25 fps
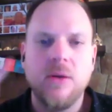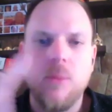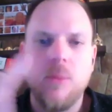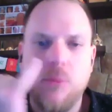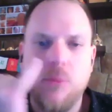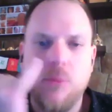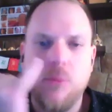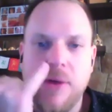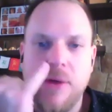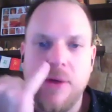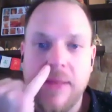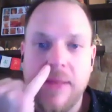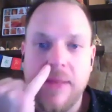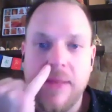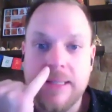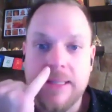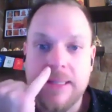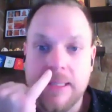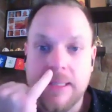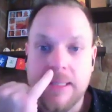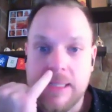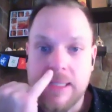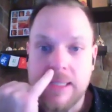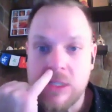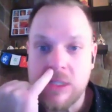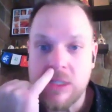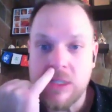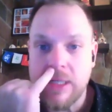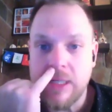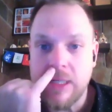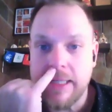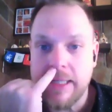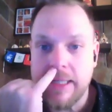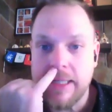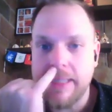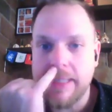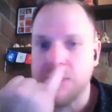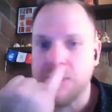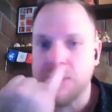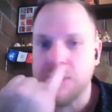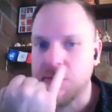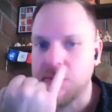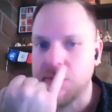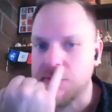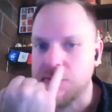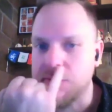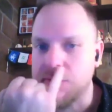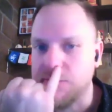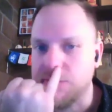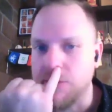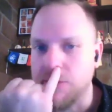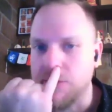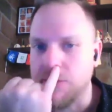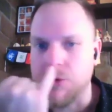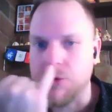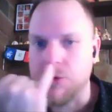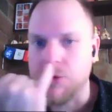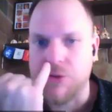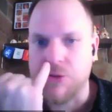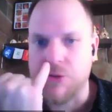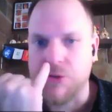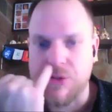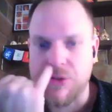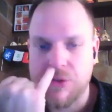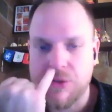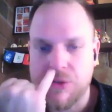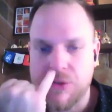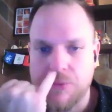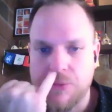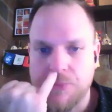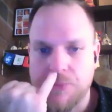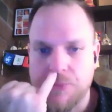breathing sensation at the entrance of the nostrils.